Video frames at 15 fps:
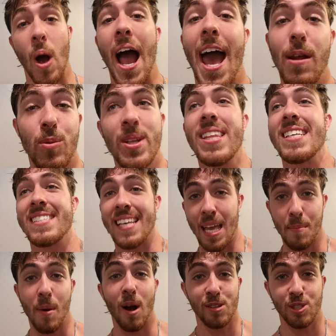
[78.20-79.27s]
I had one of these
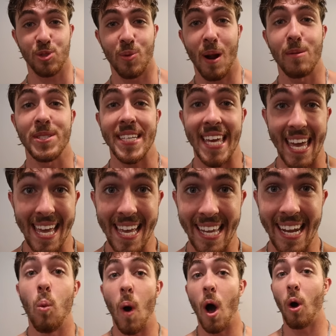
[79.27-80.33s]
sandboxes when I was a
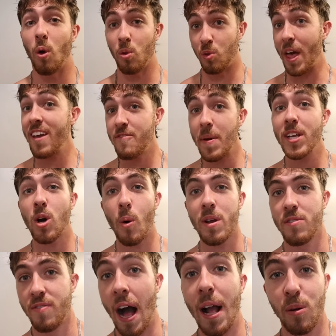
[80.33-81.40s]
kid. Well, they've been
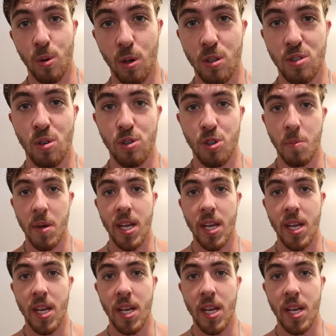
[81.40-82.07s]
going viral on social